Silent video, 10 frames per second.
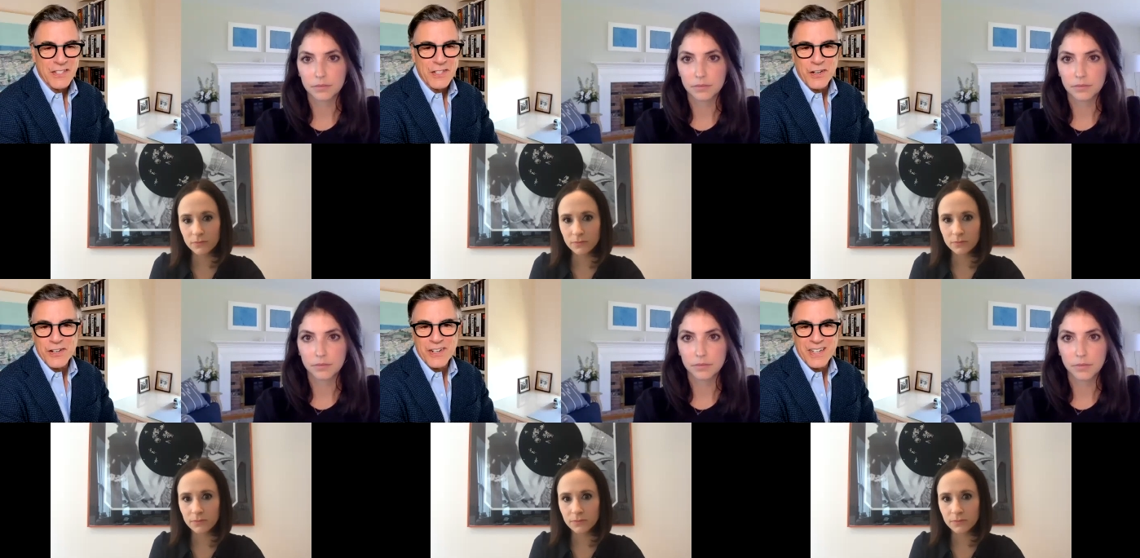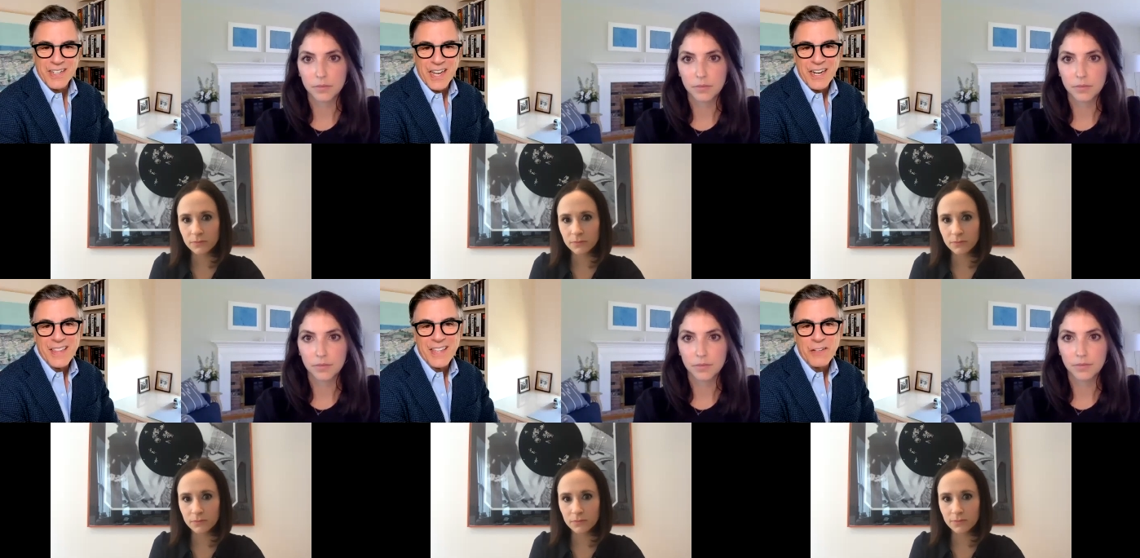Speaker 1: there
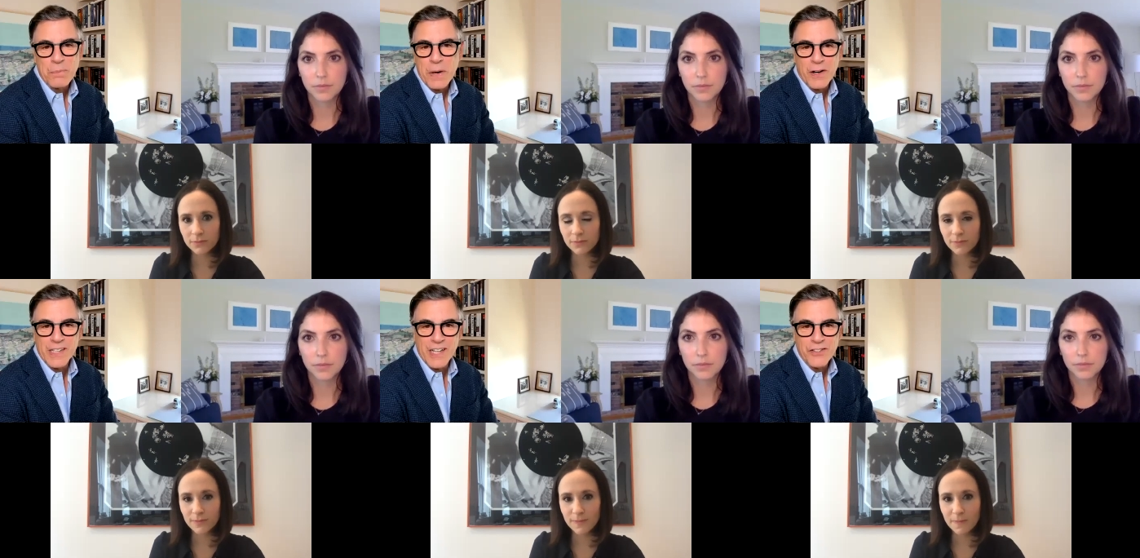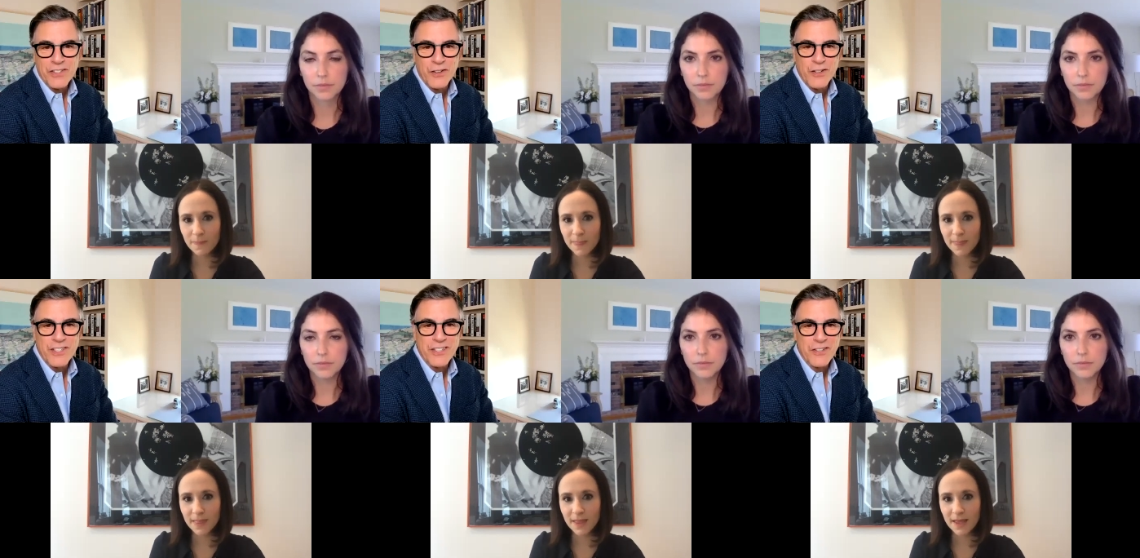anything that parallels here, or
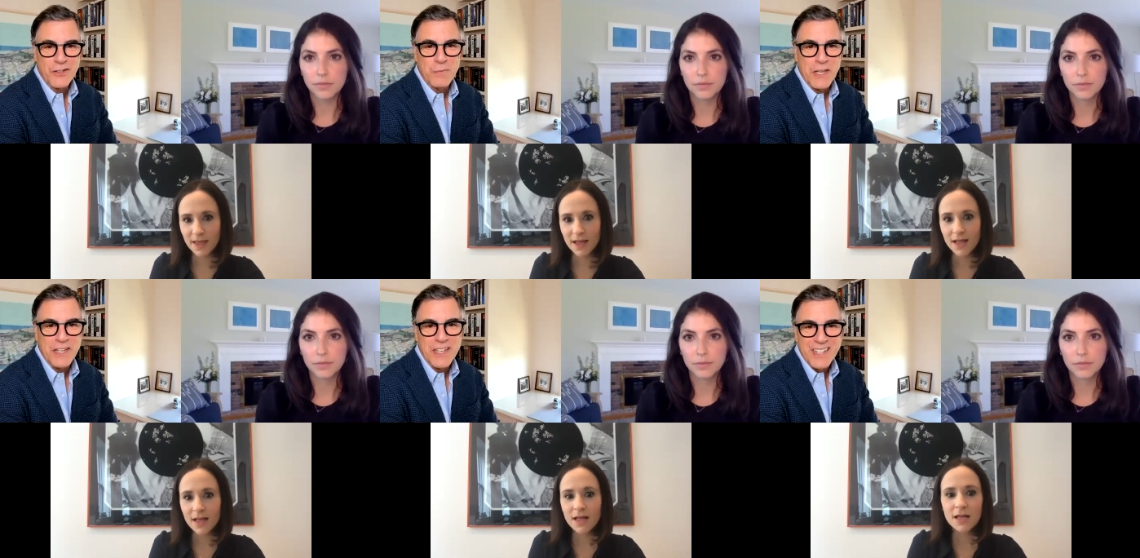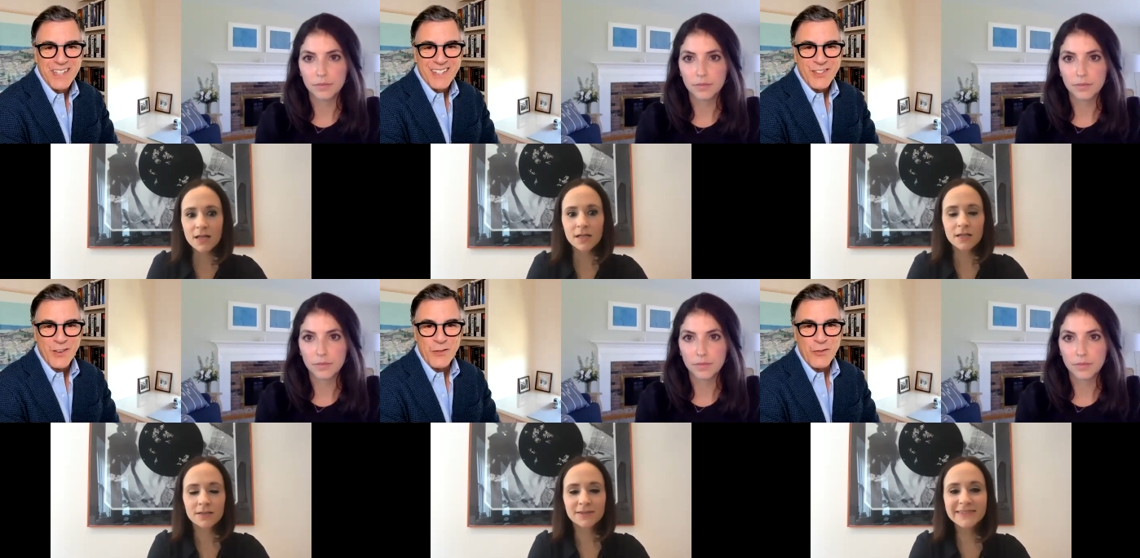is this just me?
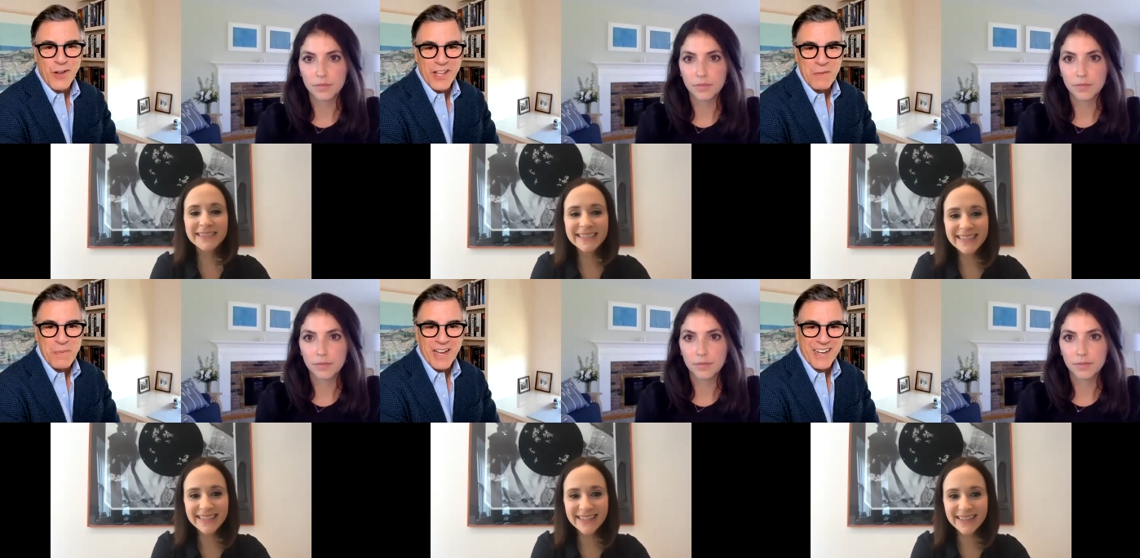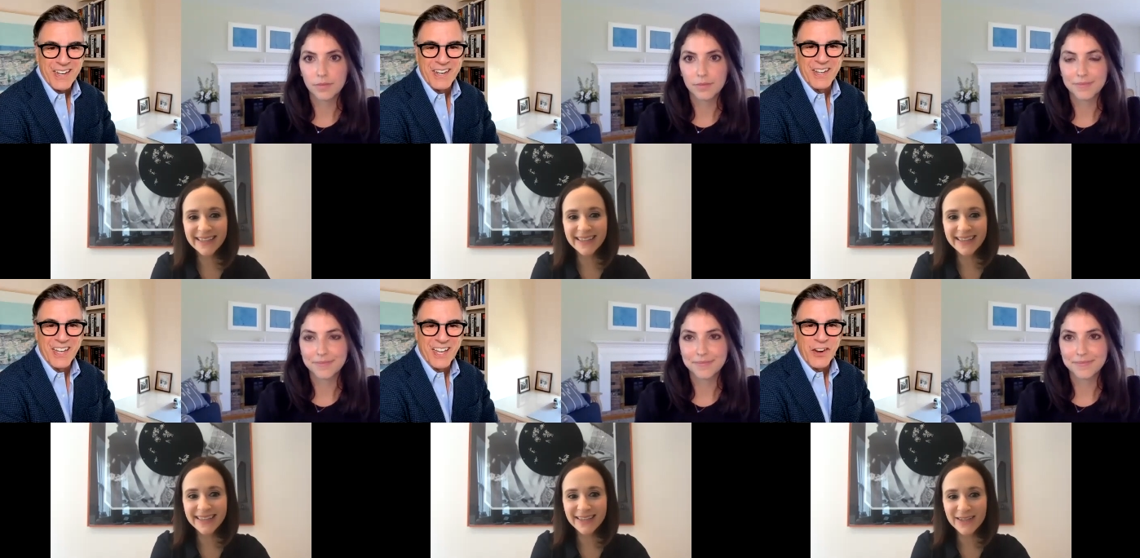sort of falling back on
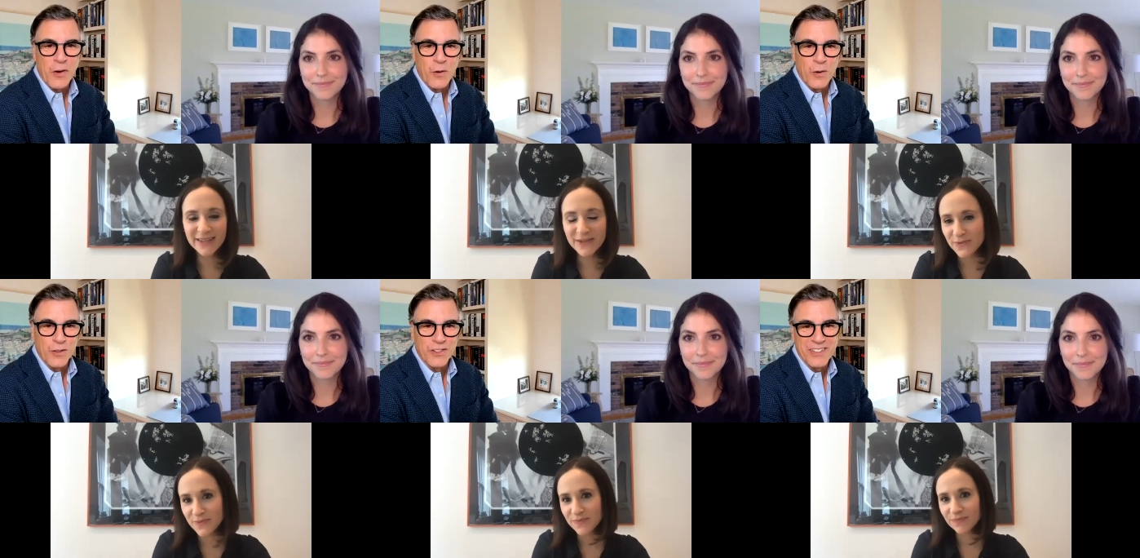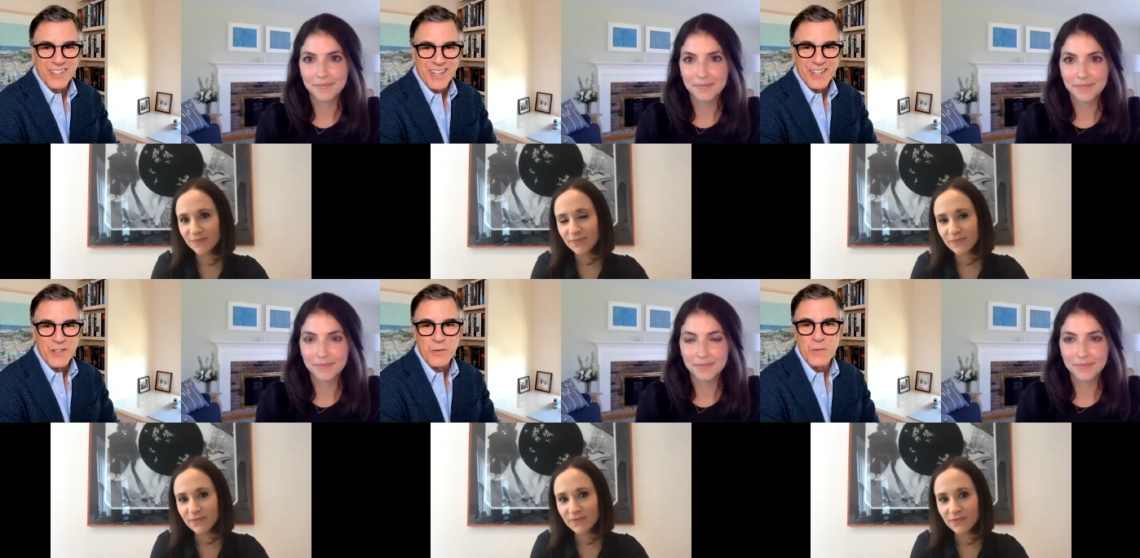a on an old
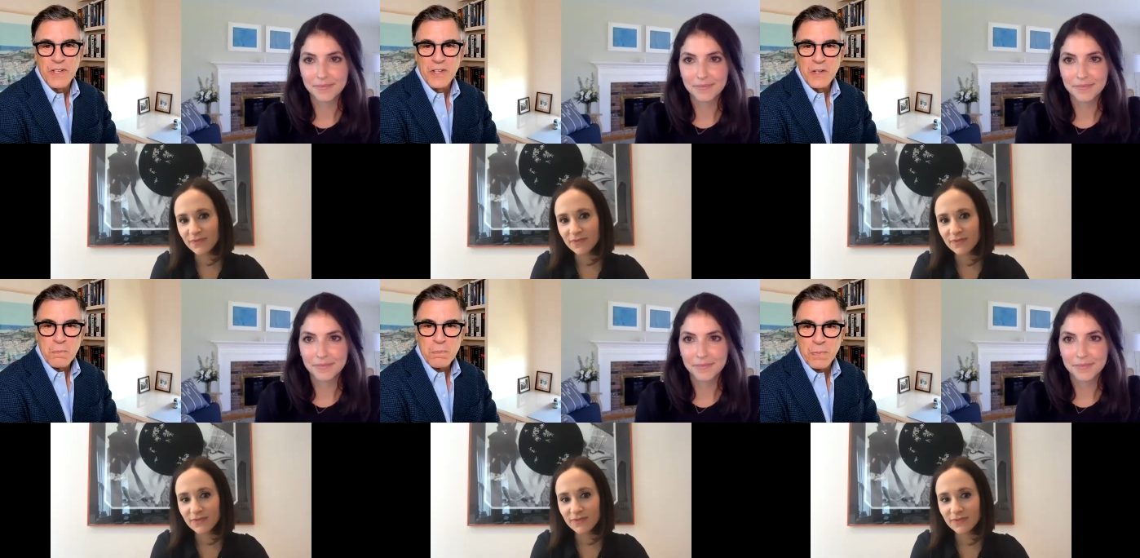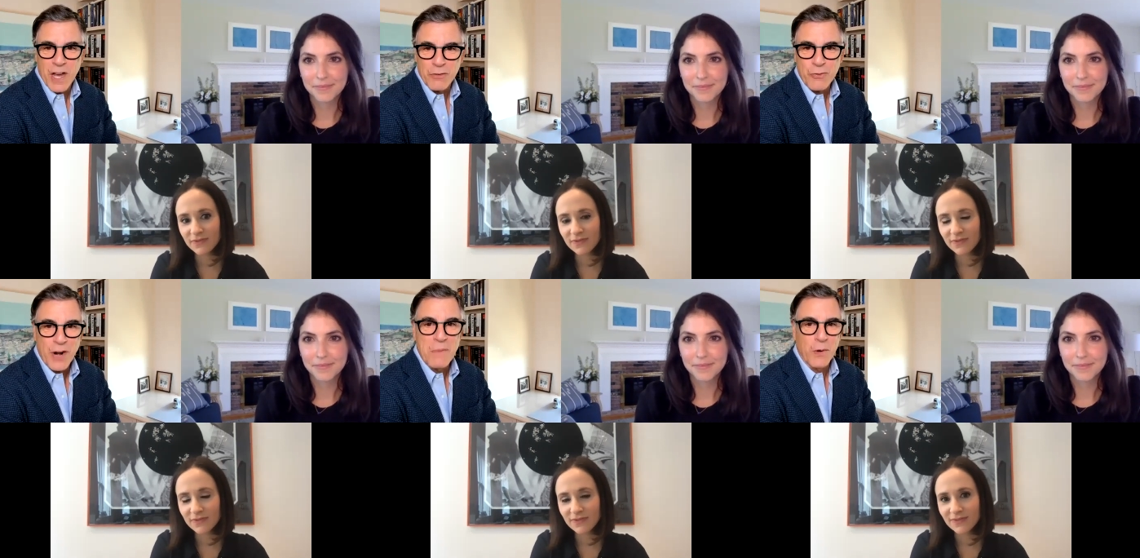uh, uh,
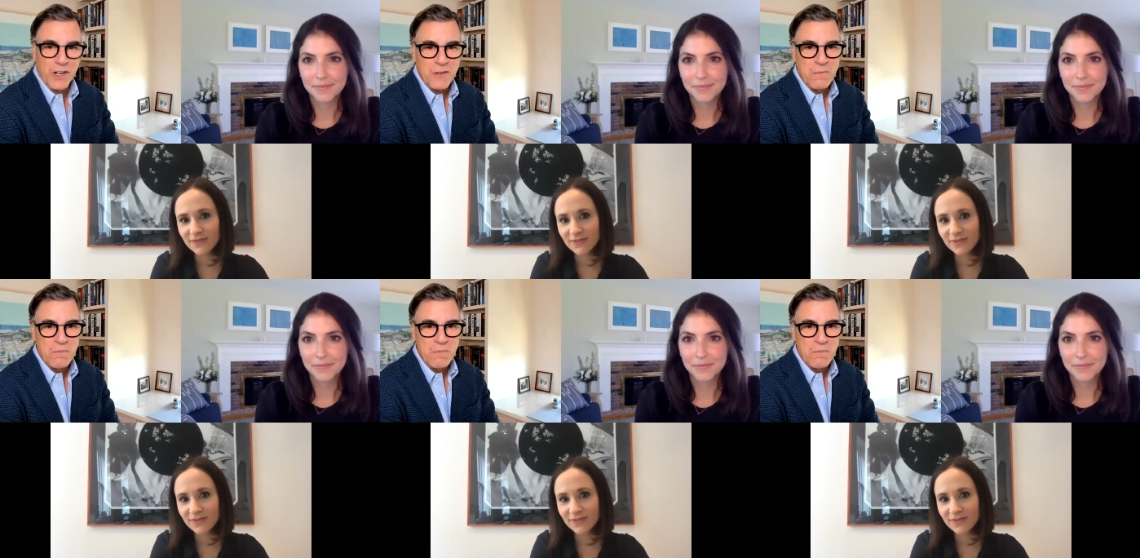framework